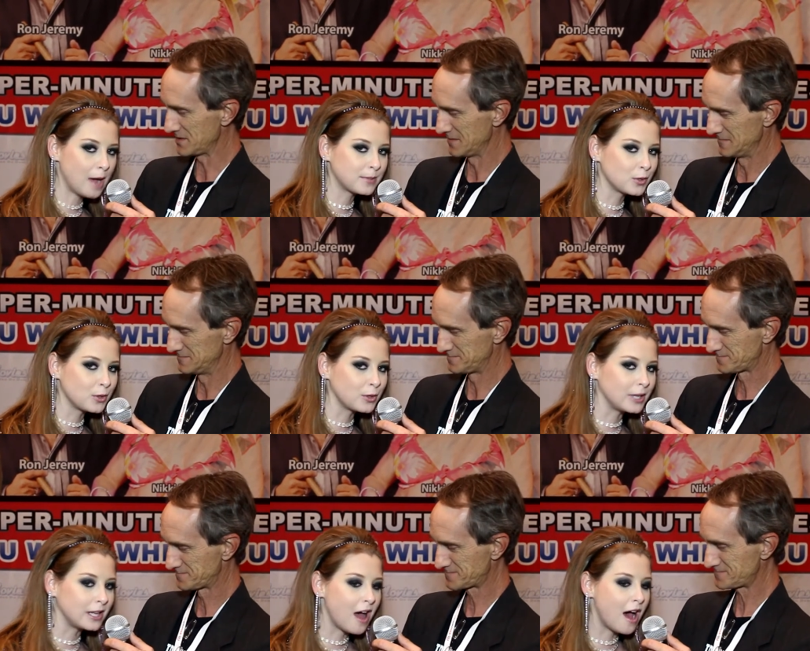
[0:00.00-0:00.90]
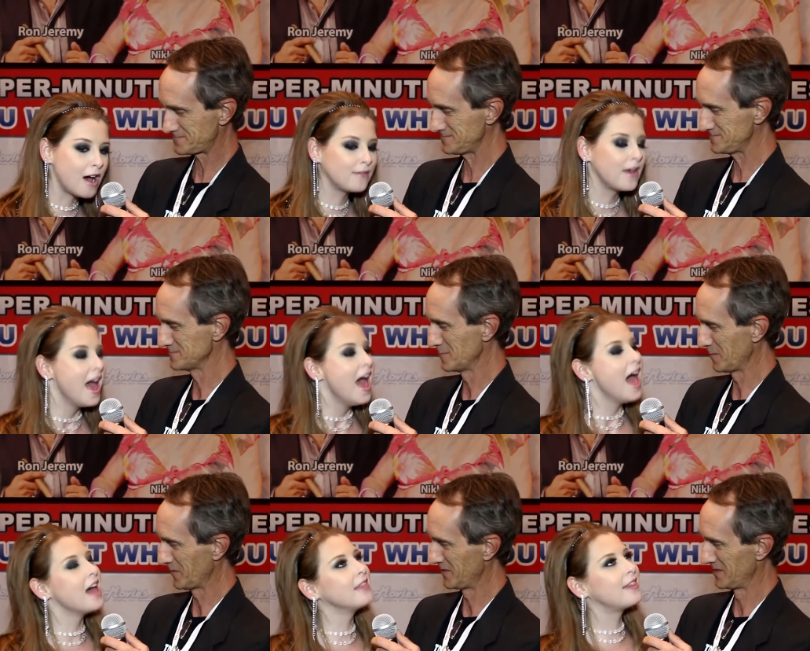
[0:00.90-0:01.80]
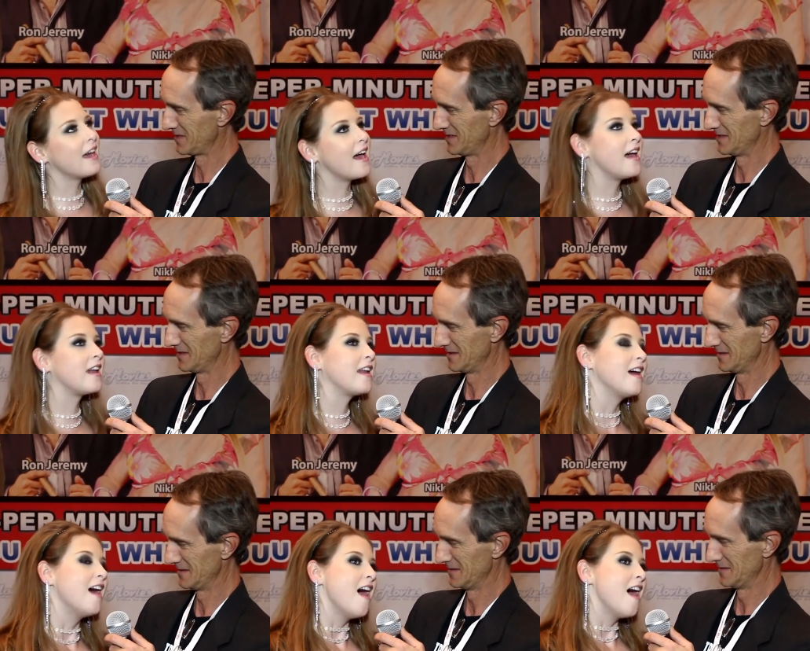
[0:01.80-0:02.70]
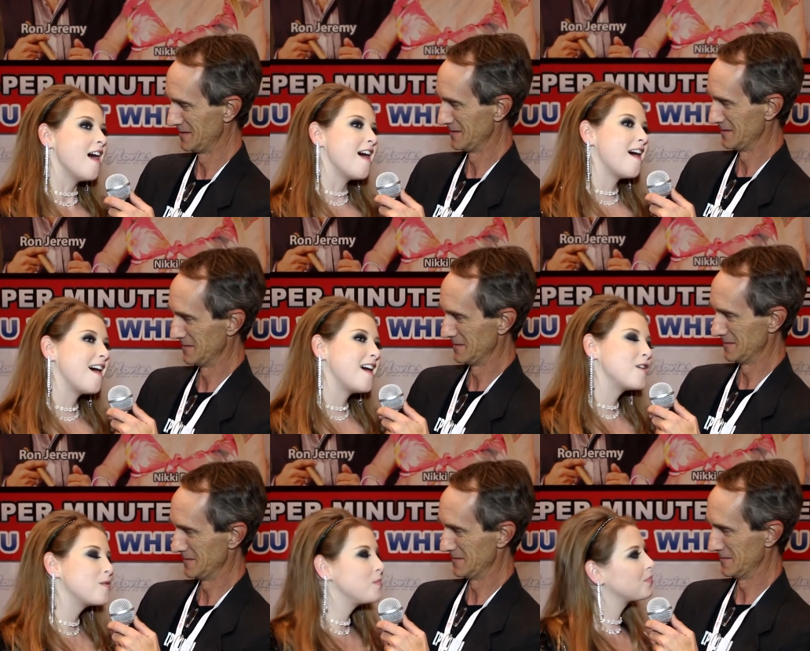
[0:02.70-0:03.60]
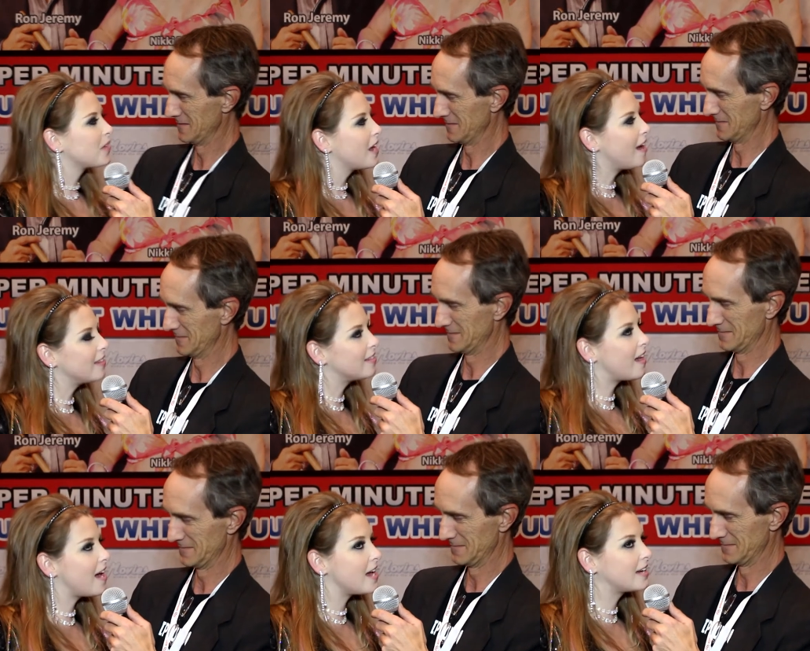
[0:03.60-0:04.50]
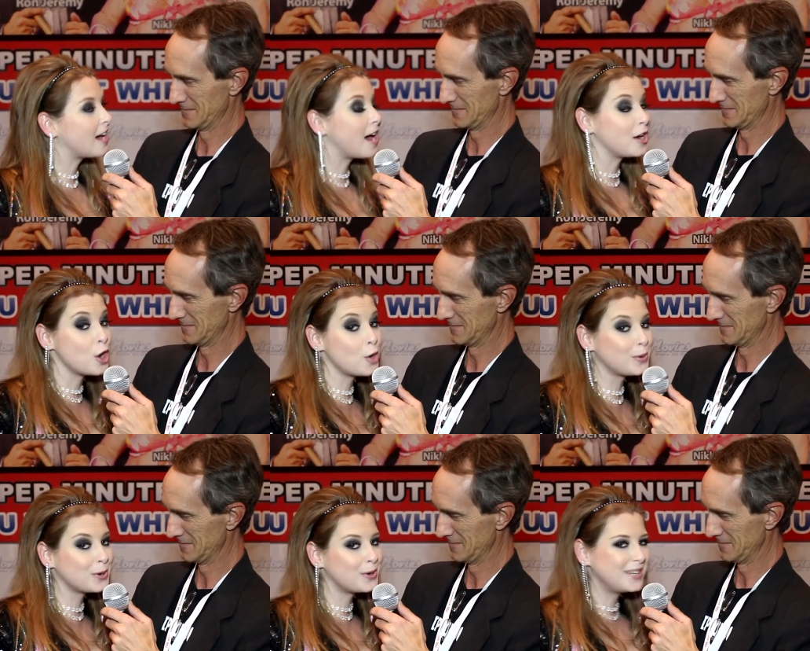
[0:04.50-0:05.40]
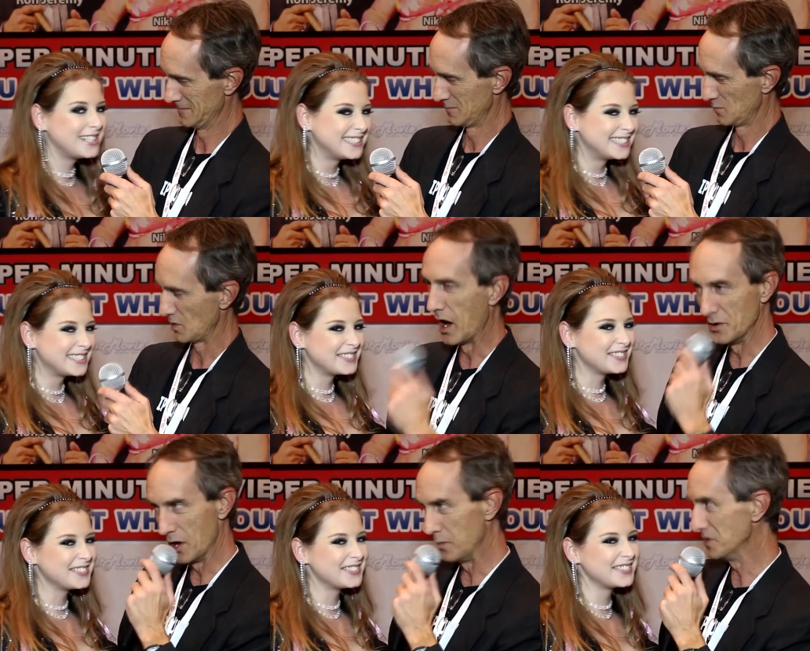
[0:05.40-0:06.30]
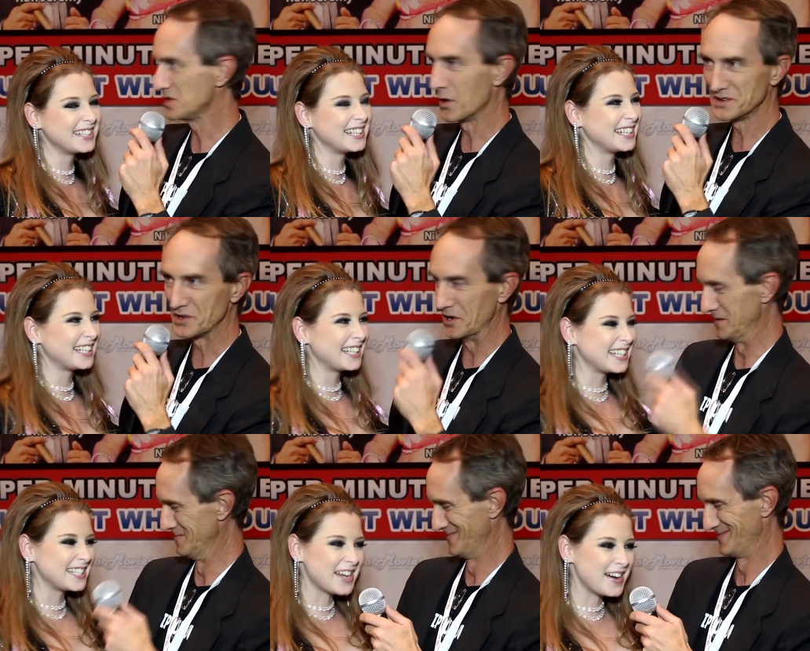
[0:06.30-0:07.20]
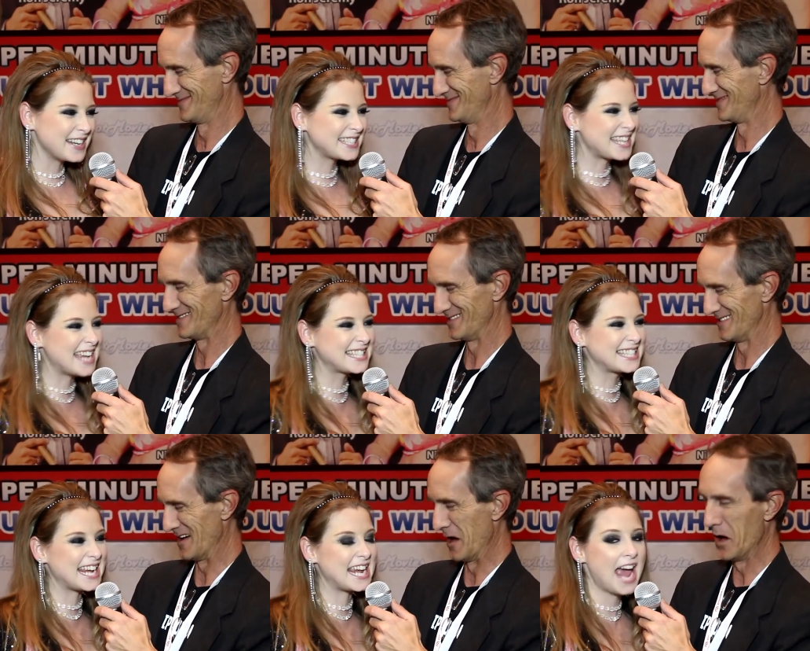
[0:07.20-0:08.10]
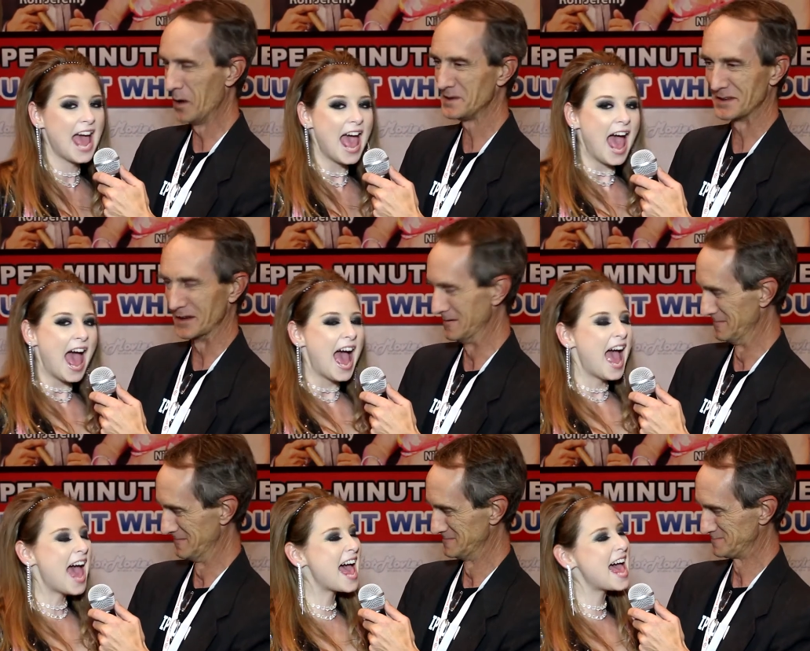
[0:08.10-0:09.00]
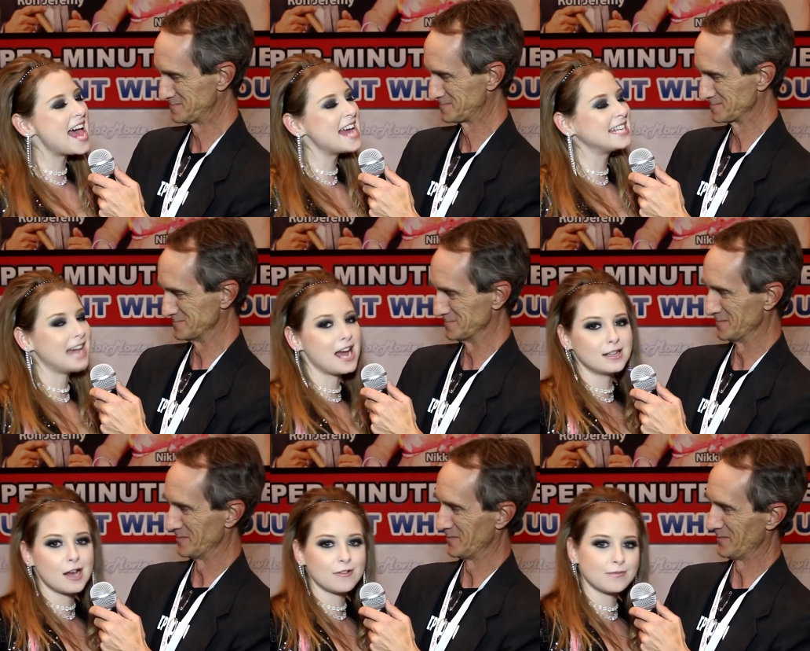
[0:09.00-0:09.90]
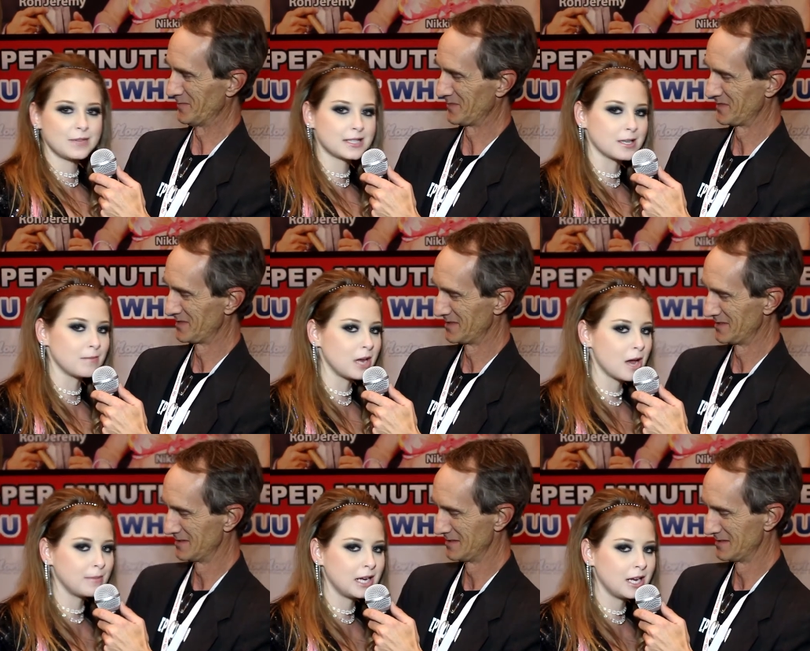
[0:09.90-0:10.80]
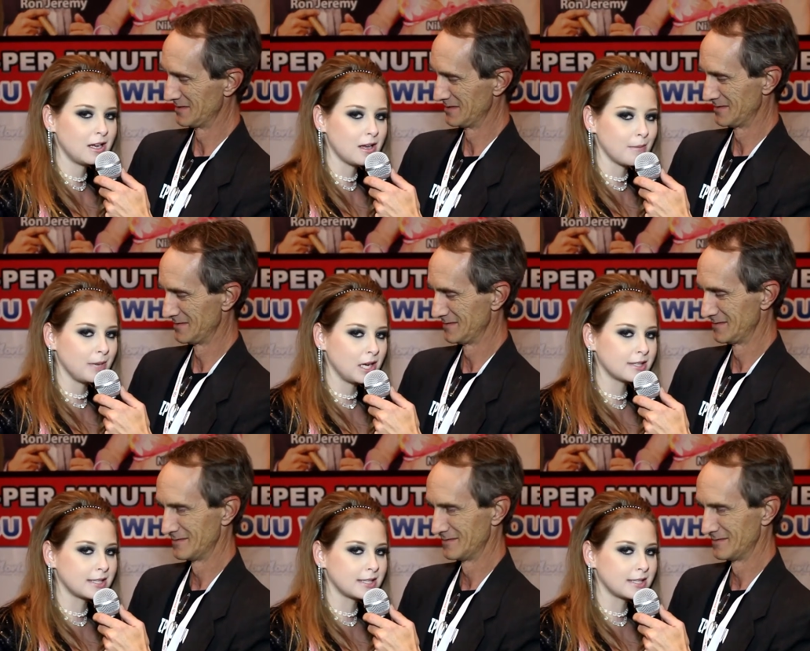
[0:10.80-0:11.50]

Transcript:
Speaker 1: I absolutely love. And then um, I like uh, Nobu.
Speaker 2: Oh, Nobu's always good.
Speaker 1: It's always tasty. Always good. And I love me some yummy, yummy